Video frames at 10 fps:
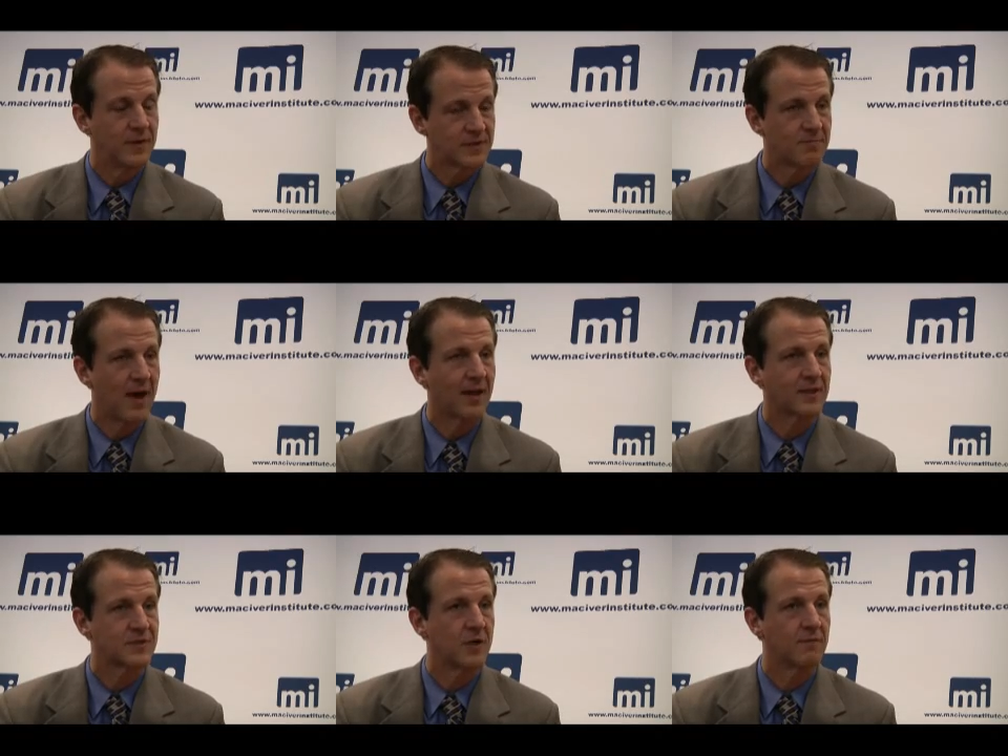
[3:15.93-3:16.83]
this battle
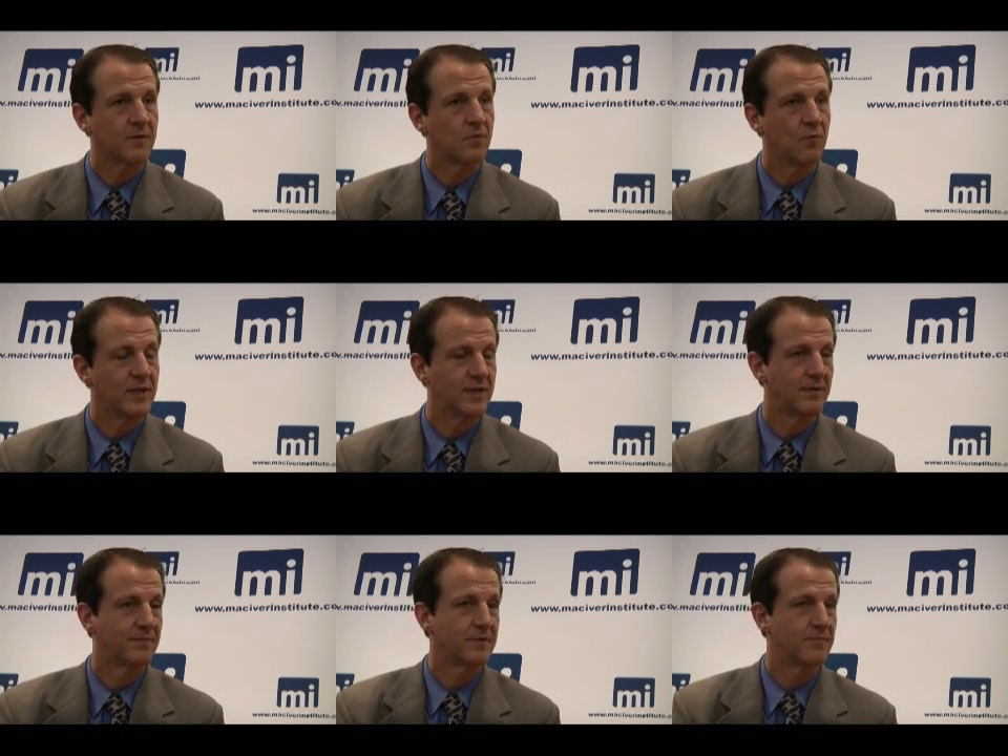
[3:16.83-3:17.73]
is over, we need
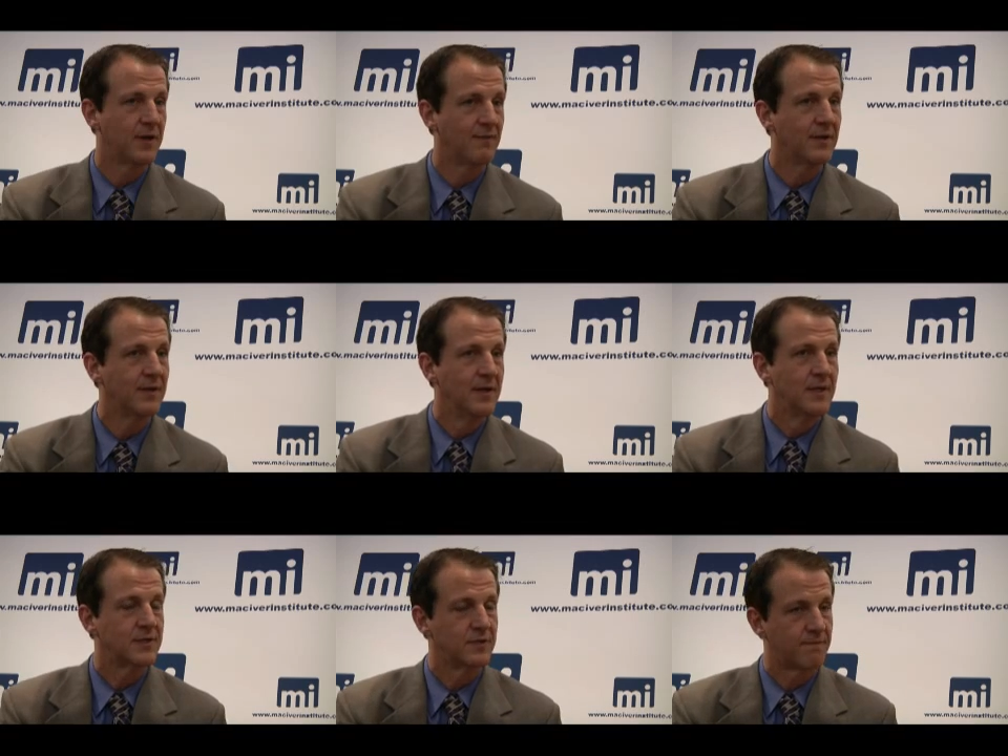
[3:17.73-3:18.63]
to pivot
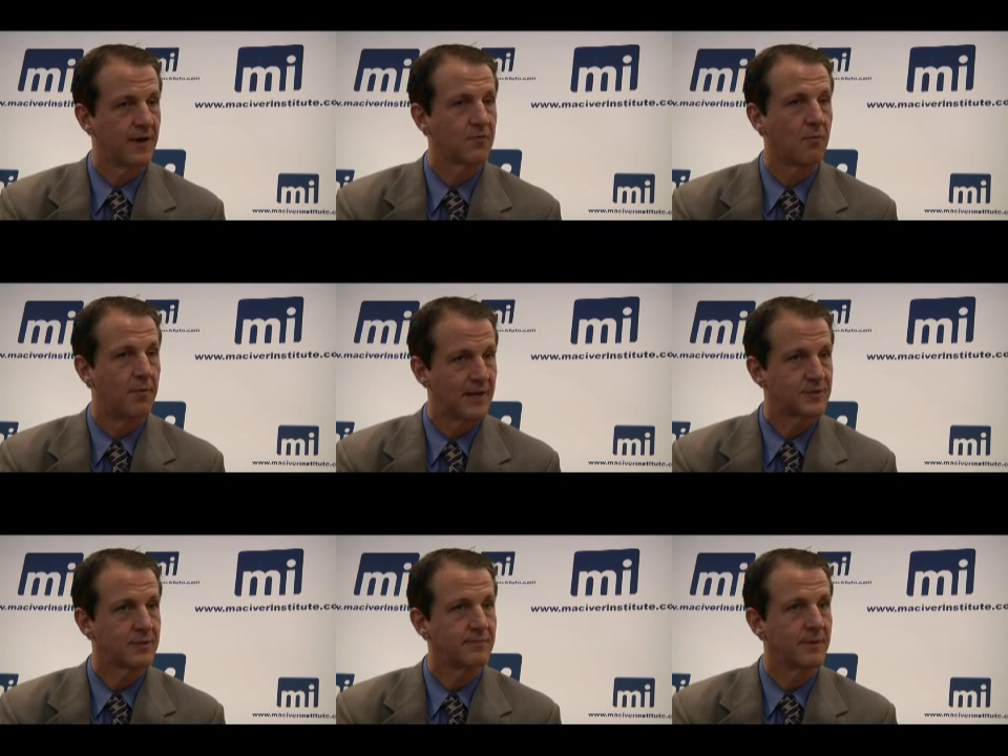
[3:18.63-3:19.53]
to the federal
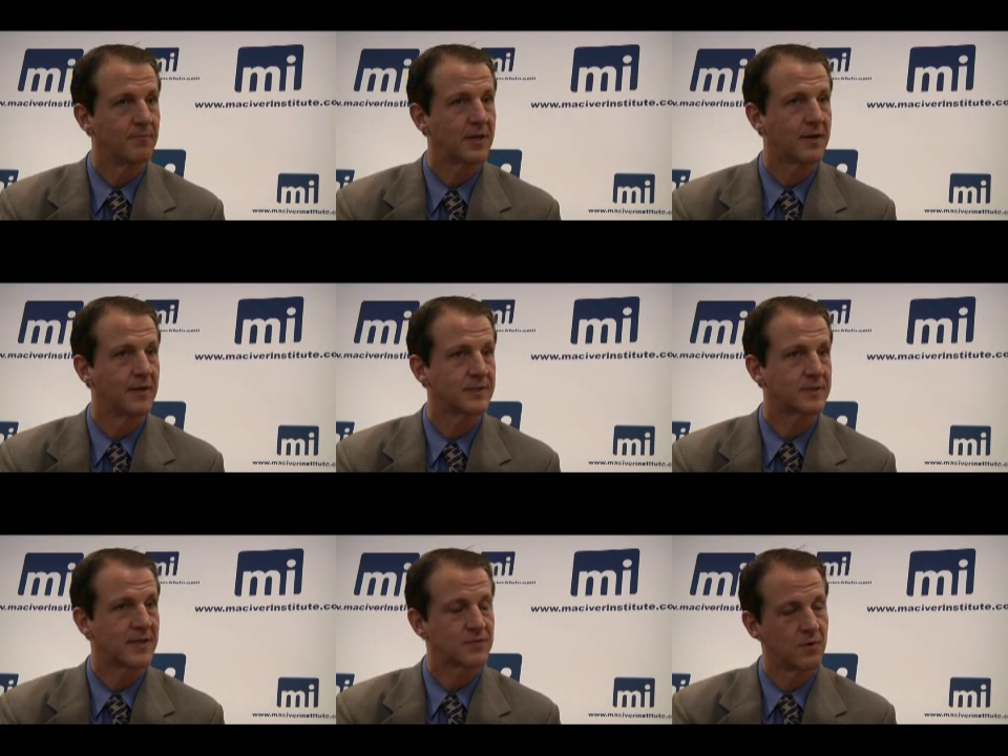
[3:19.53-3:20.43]
budget, because
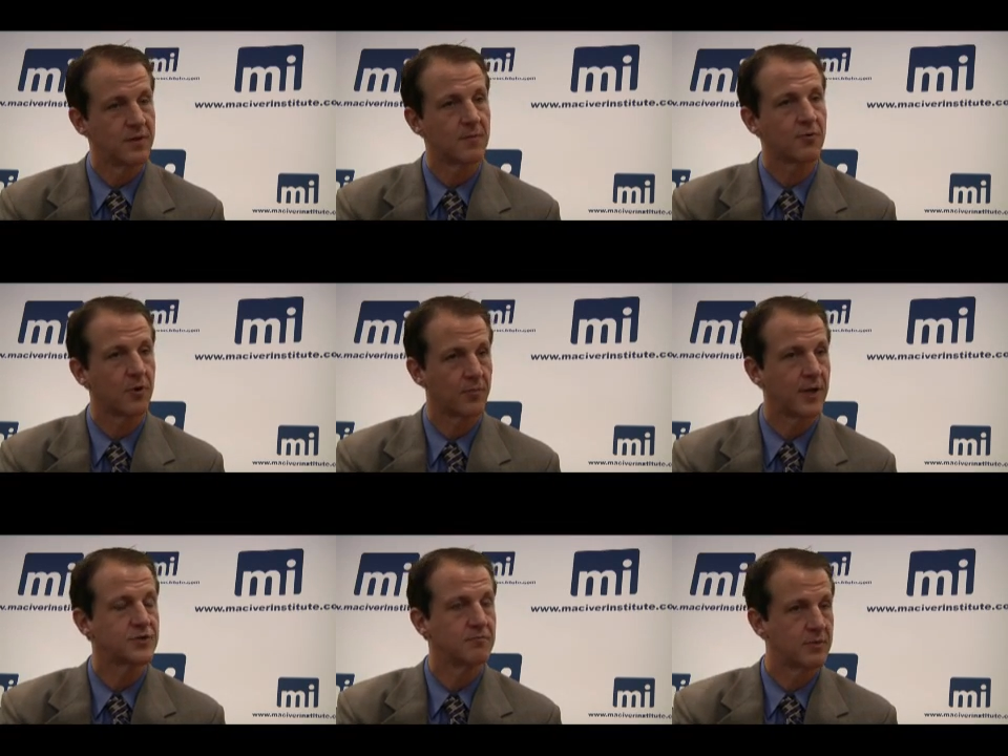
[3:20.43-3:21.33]
that's when the
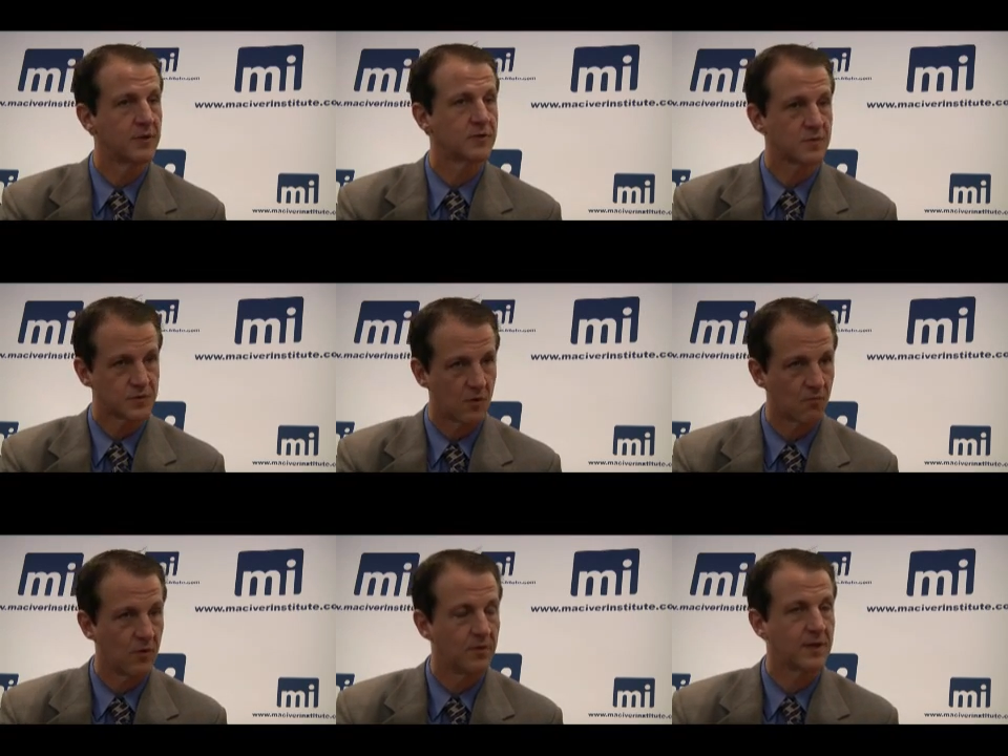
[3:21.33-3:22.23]
appropriation bills will start
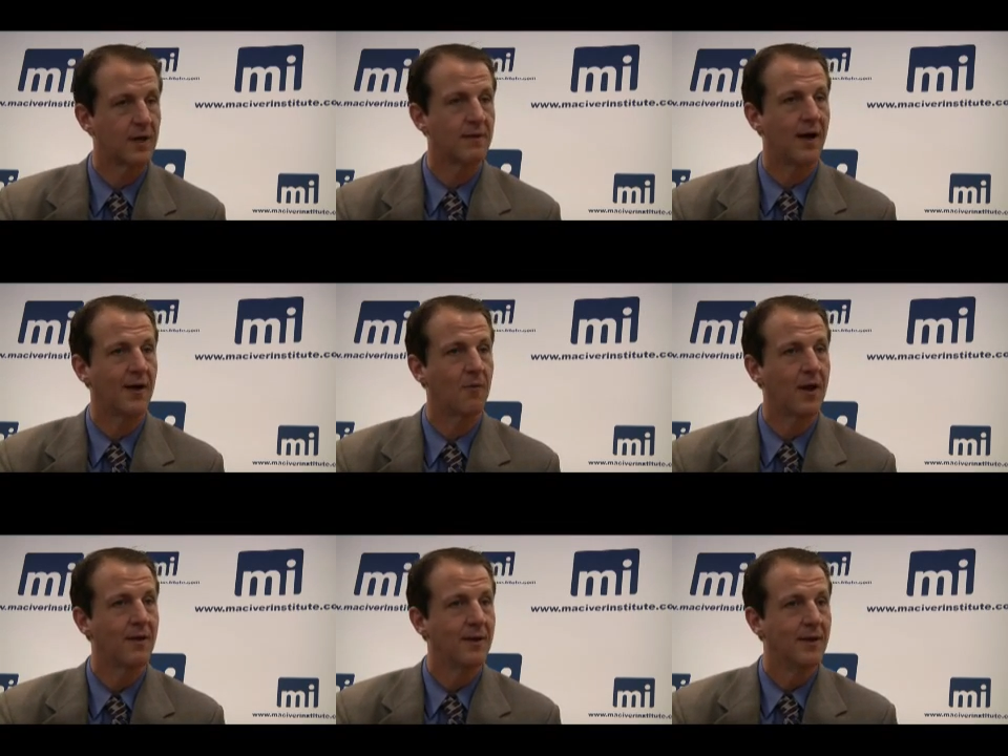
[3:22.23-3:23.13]
rolling down the highway.